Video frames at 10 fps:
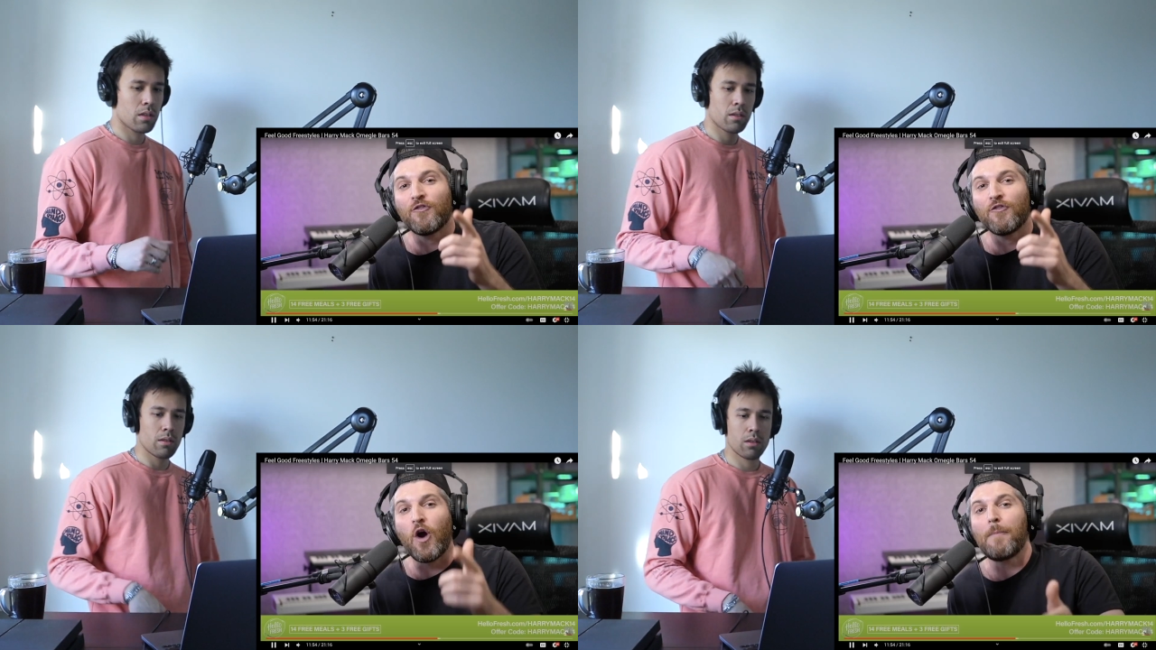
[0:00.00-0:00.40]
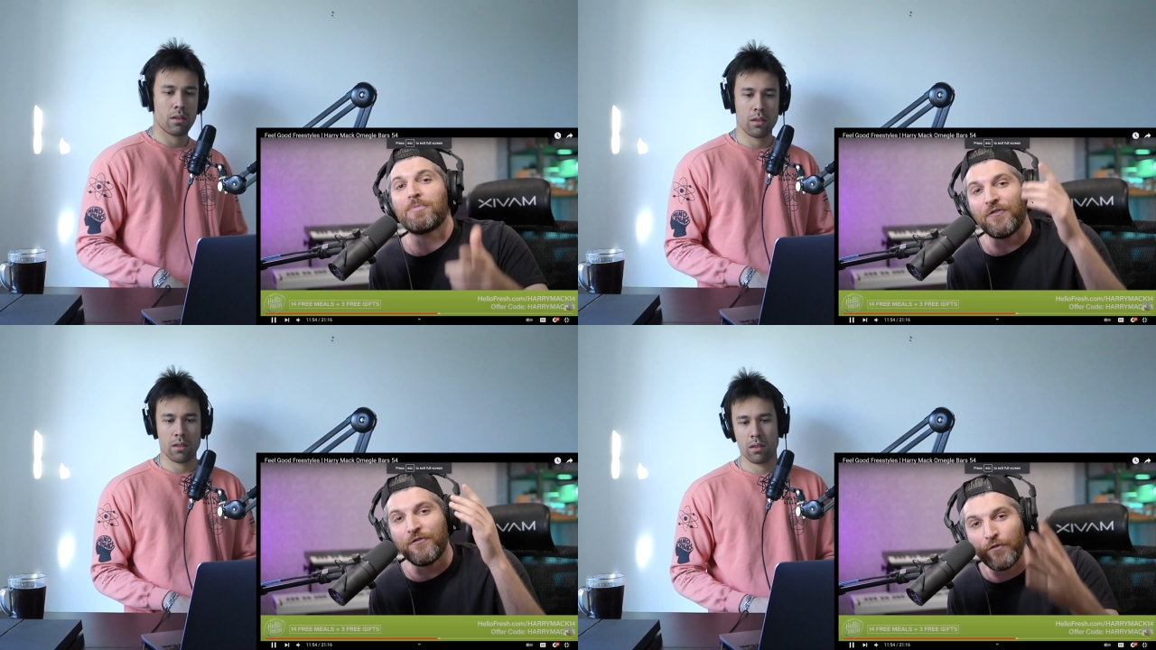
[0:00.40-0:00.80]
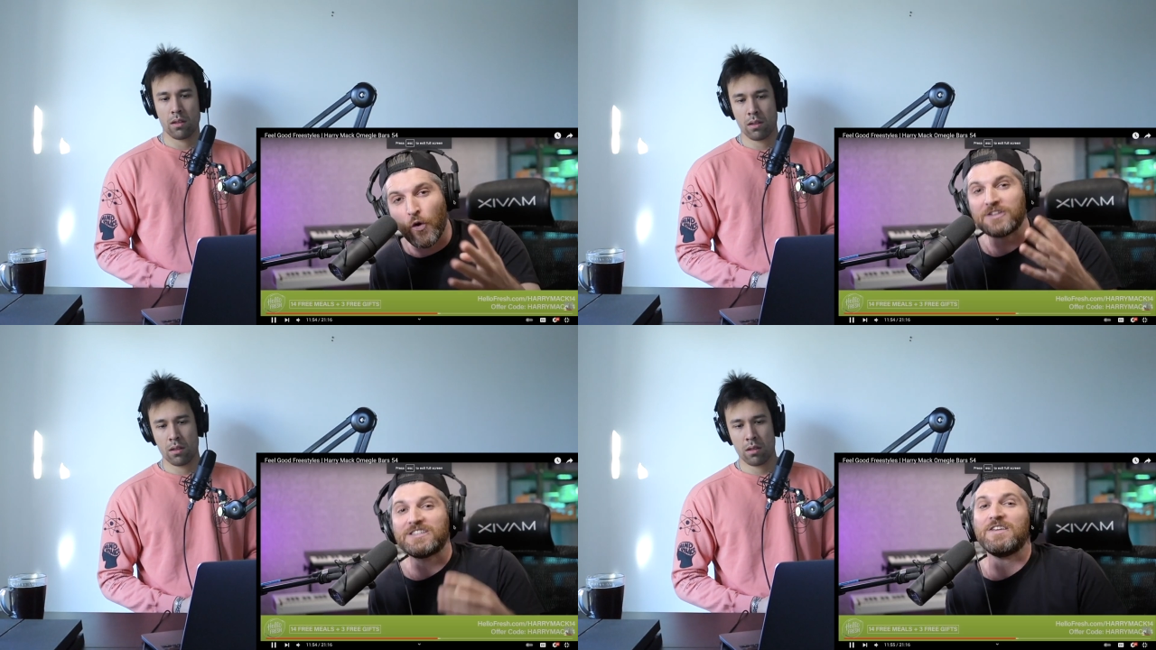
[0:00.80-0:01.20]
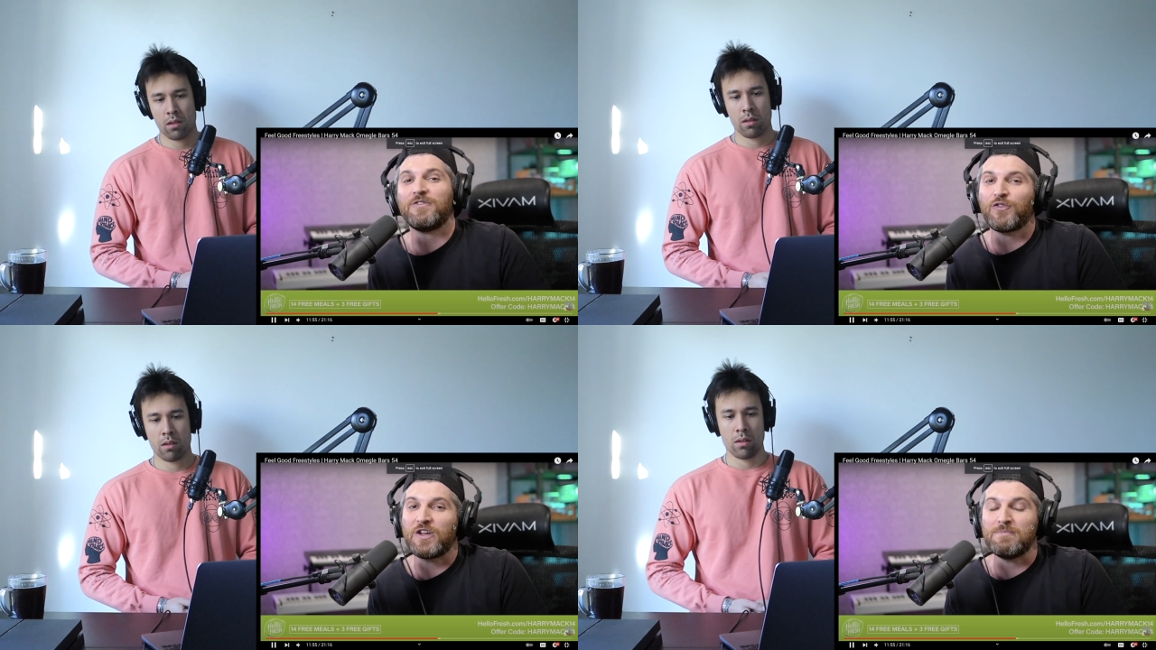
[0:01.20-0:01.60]
Speaker 1: For up to
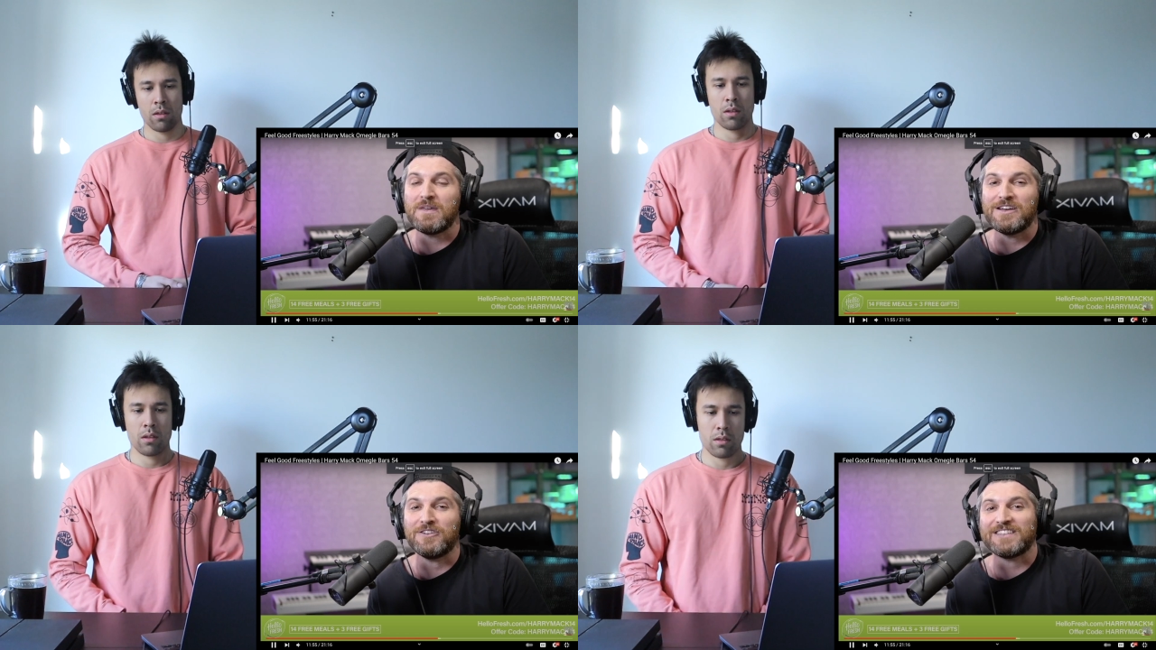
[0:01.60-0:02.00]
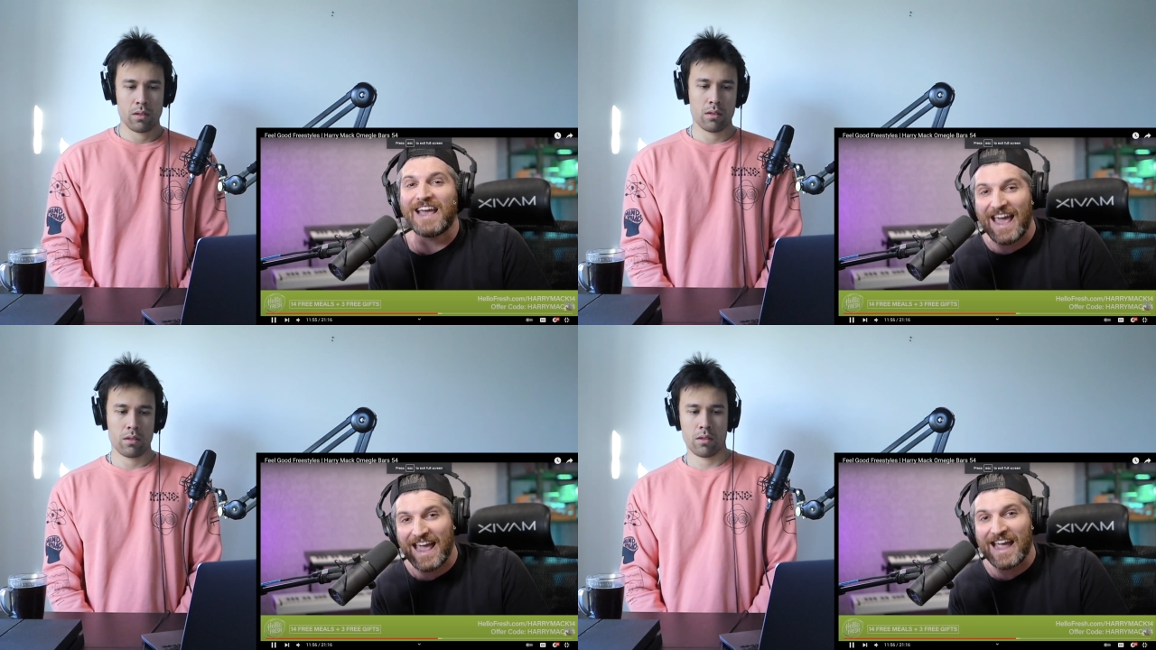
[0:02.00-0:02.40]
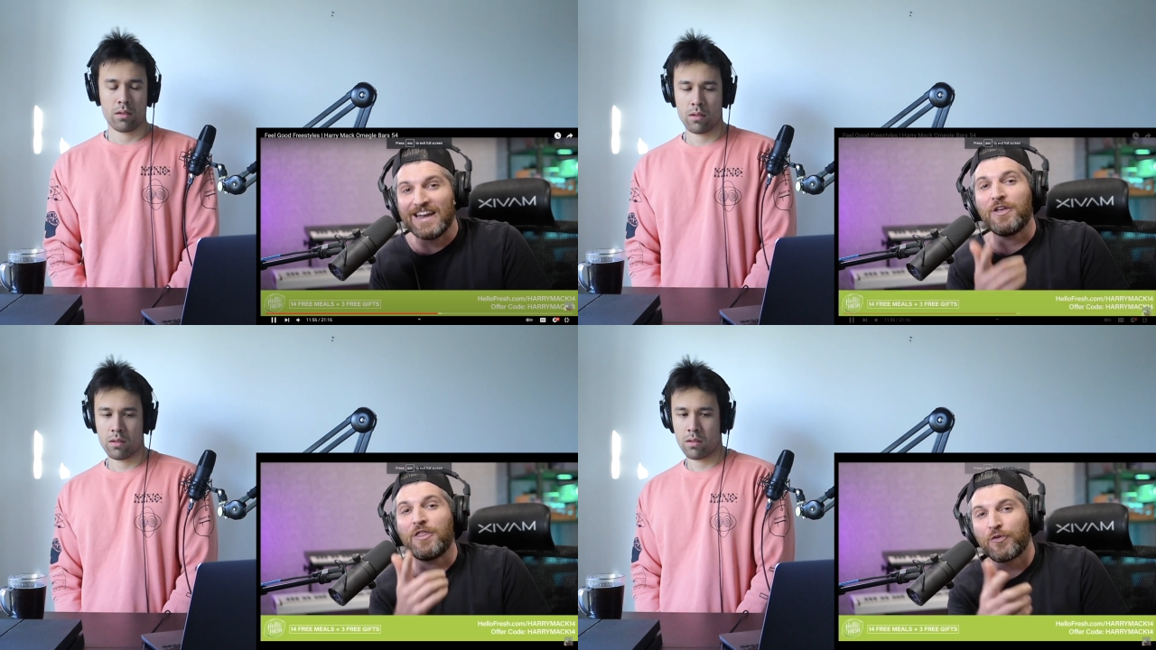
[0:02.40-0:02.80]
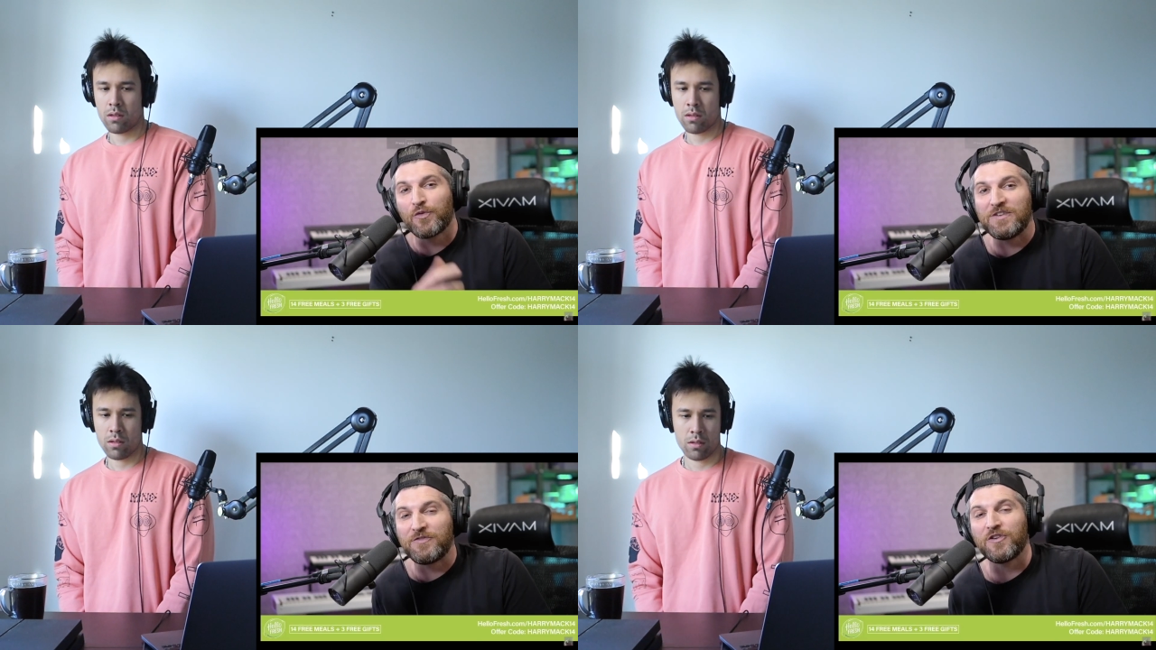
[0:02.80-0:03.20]
fourteen free meals and
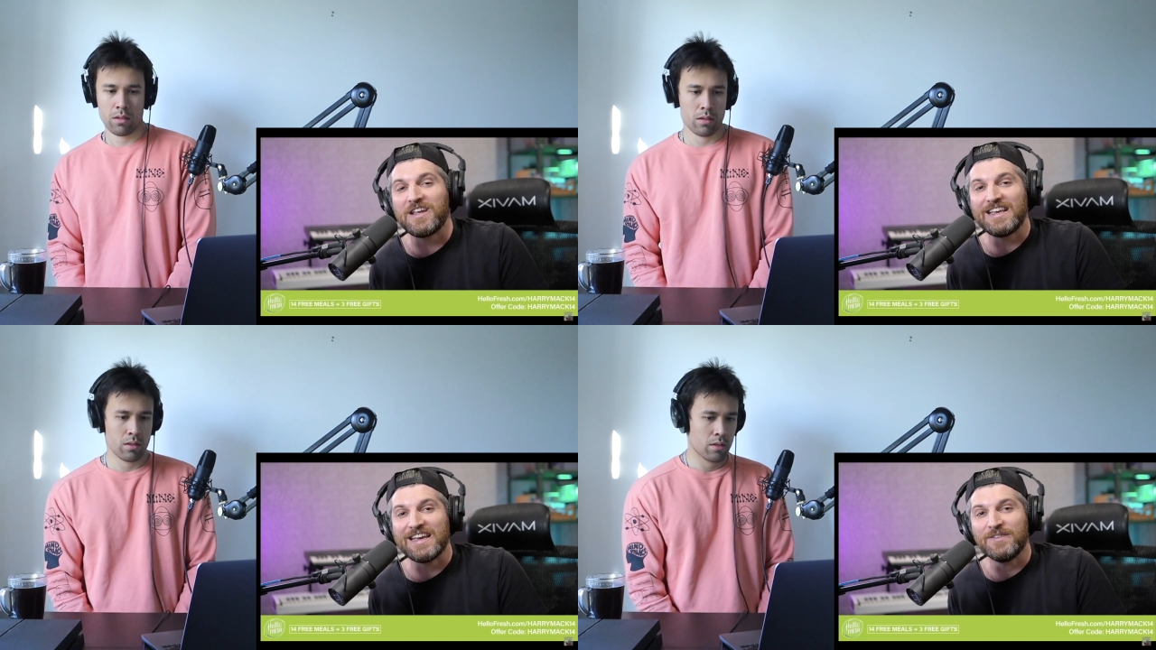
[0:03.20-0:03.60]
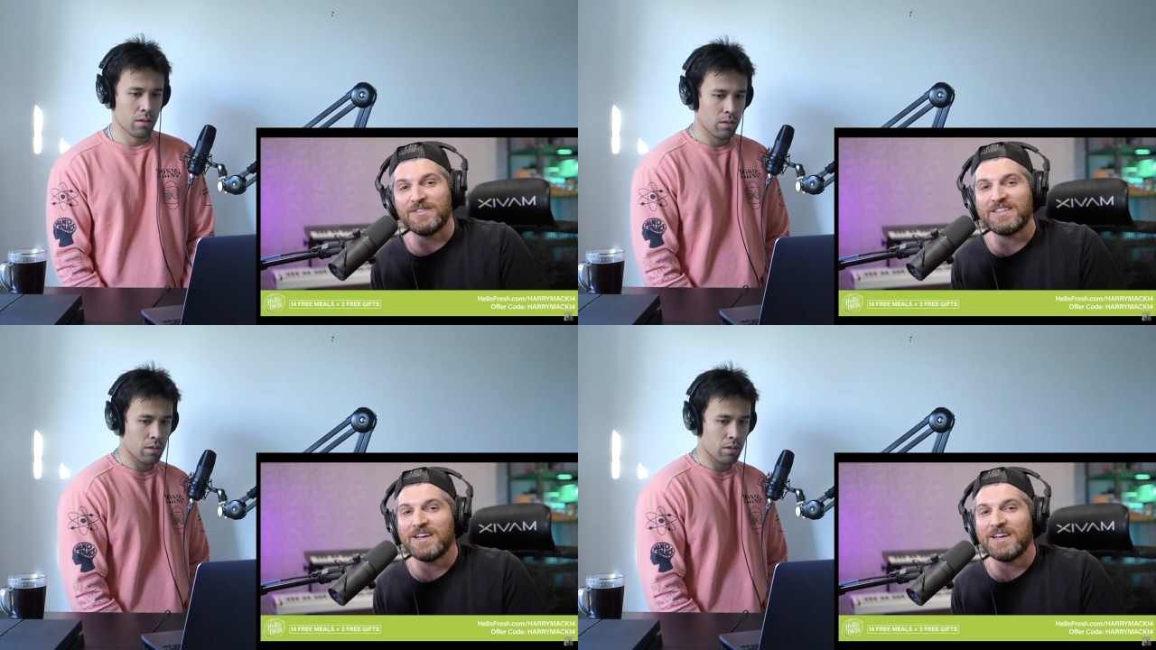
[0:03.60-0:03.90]
three free gifts.